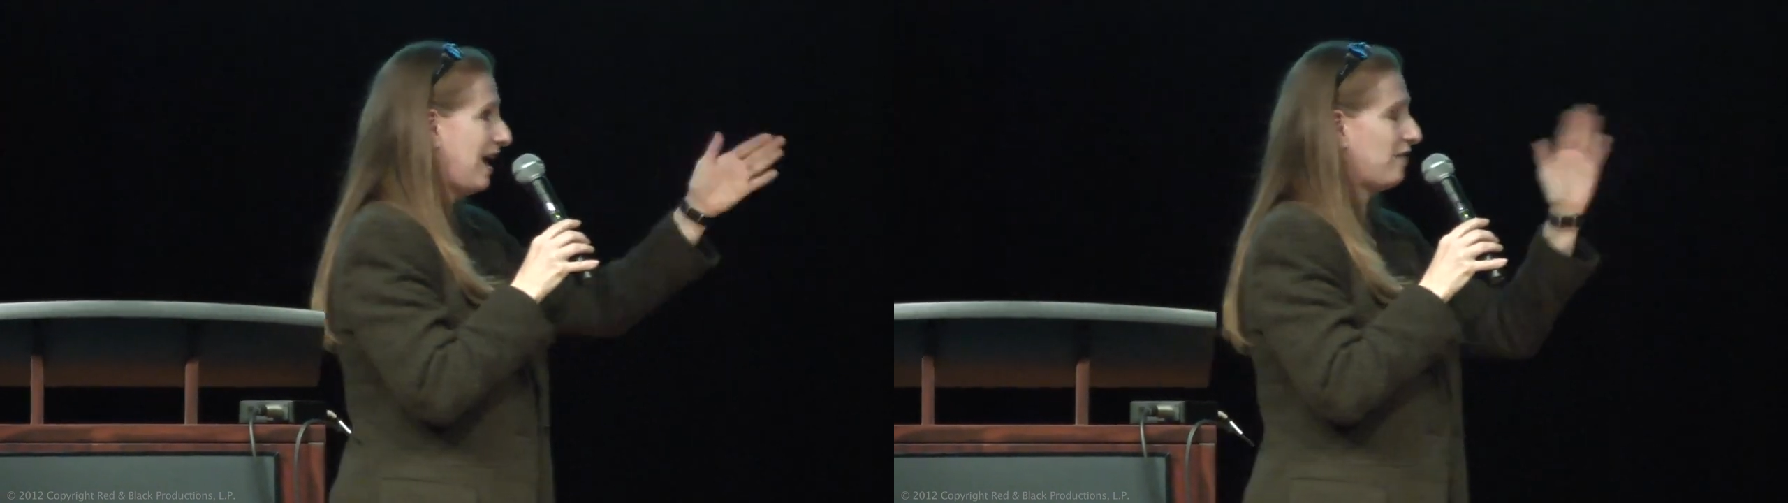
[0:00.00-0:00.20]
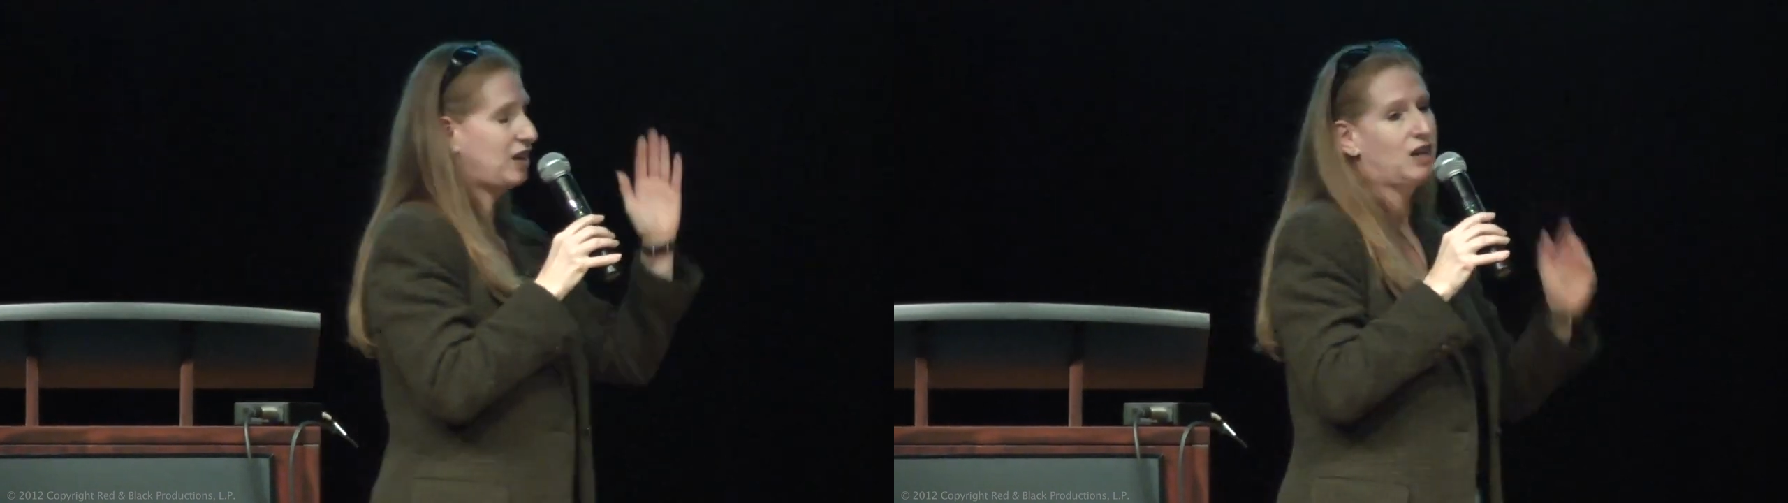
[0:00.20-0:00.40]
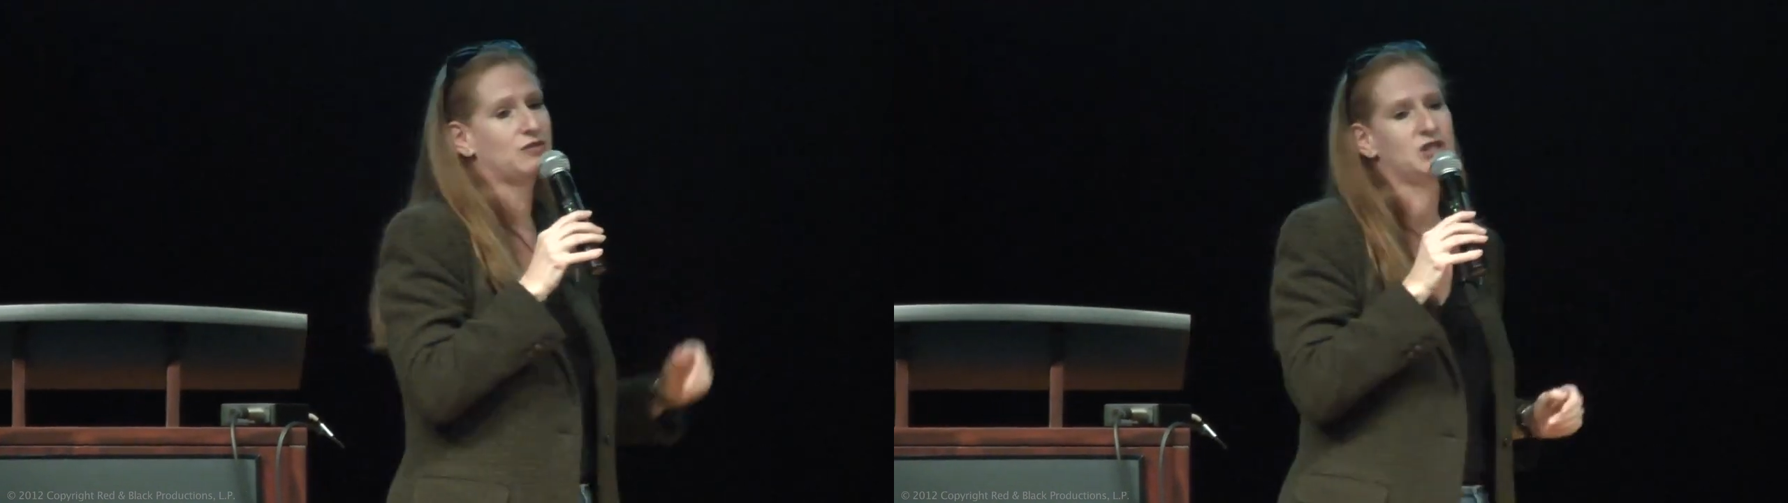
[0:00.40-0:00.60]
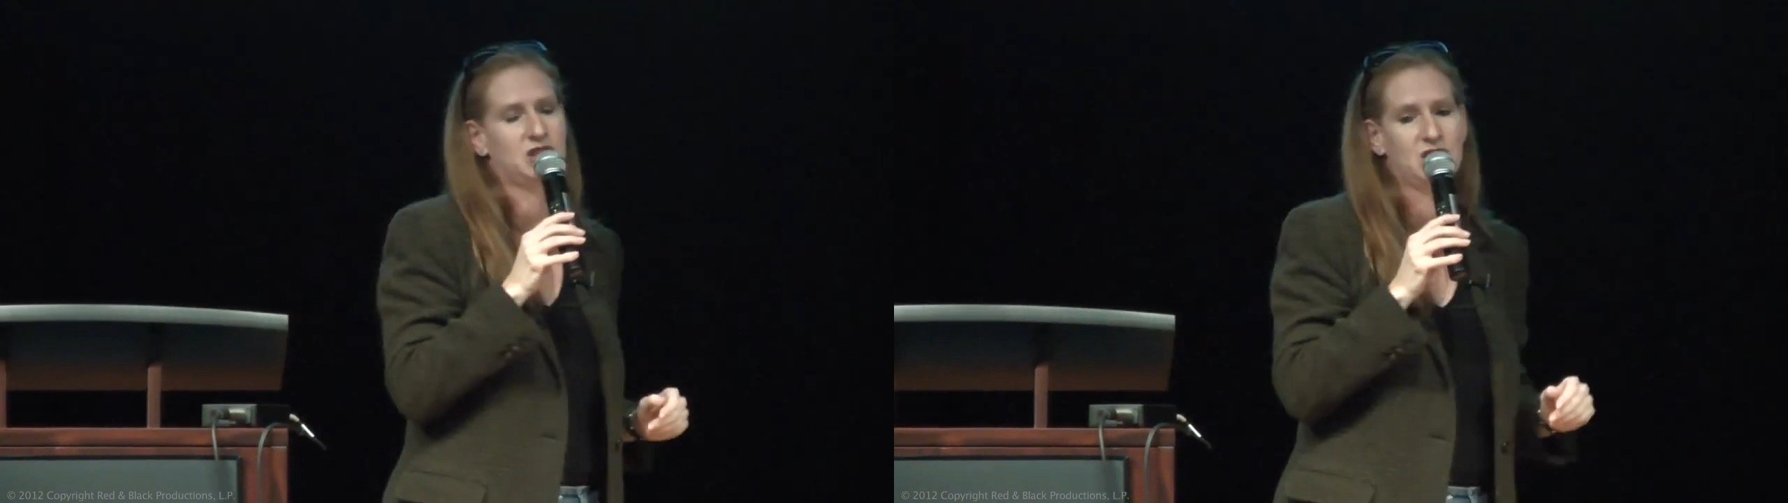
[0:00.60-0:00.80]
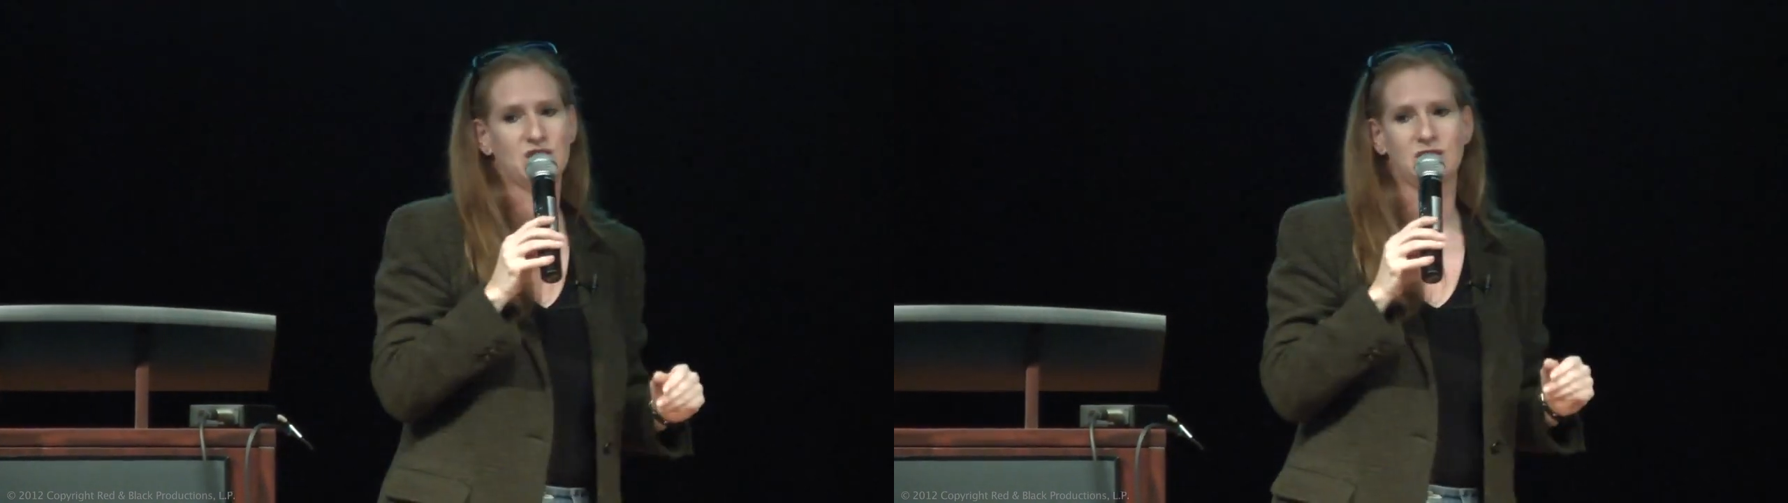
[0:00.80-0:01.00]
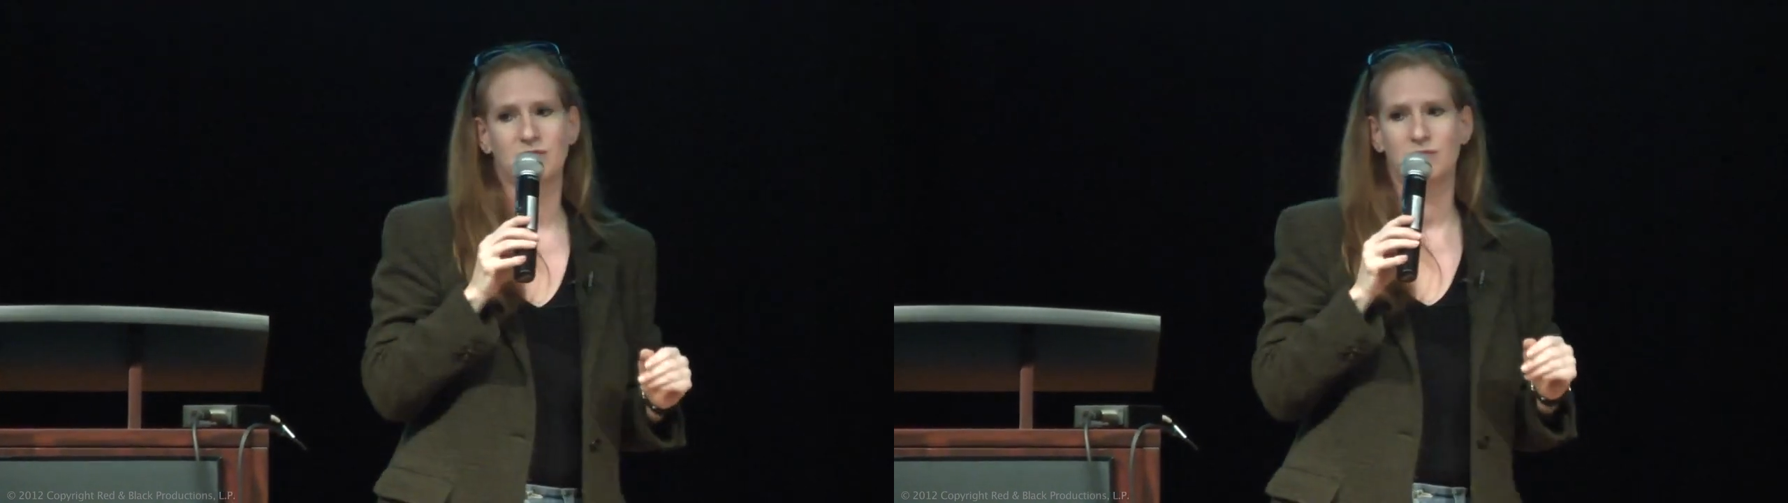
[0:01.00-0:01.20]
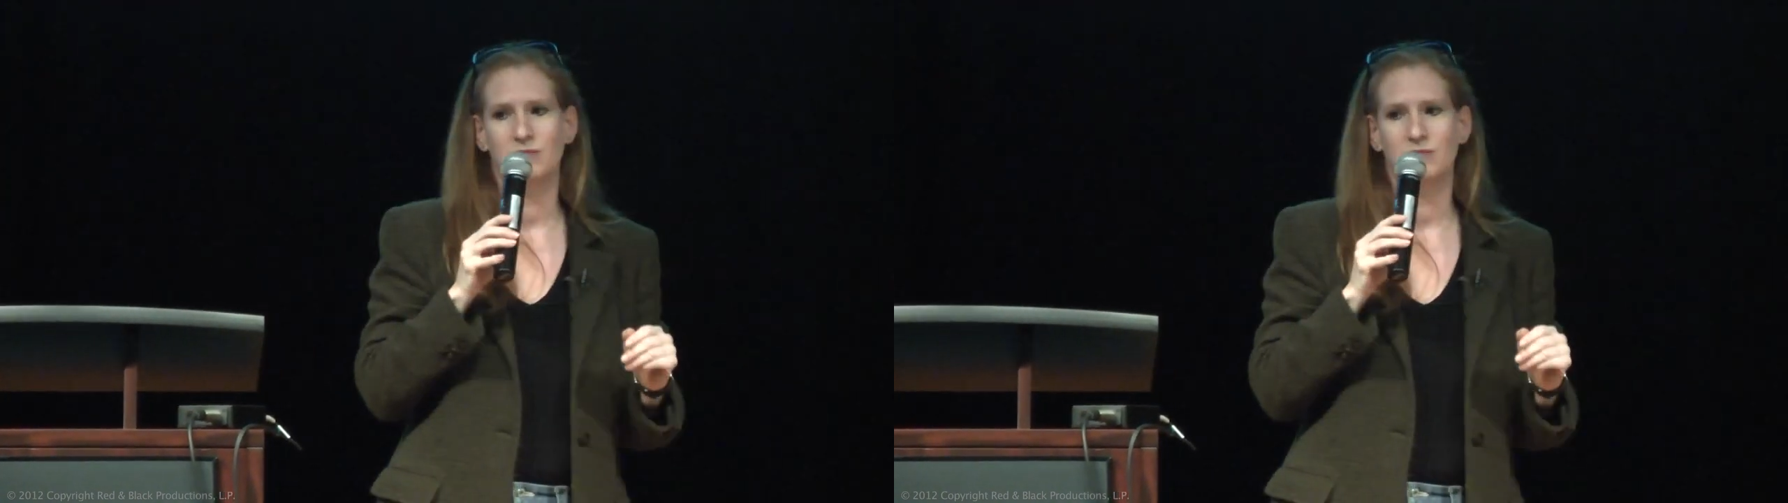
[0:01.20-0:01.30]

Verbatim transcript: have a conversation,